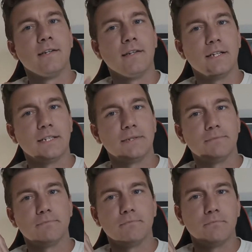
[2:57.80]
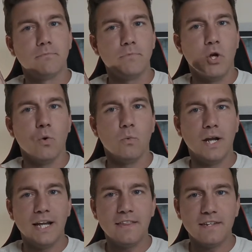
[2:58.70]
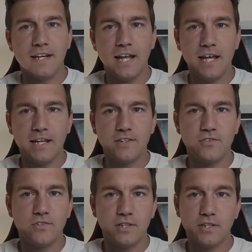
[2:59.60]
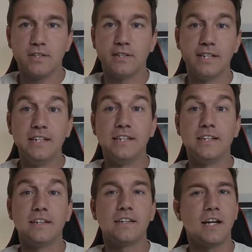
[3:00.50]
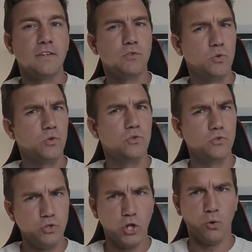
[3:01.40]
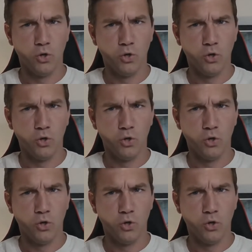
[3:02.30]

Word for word: um, you know, Eithan has uh, Lindon kind of do You know,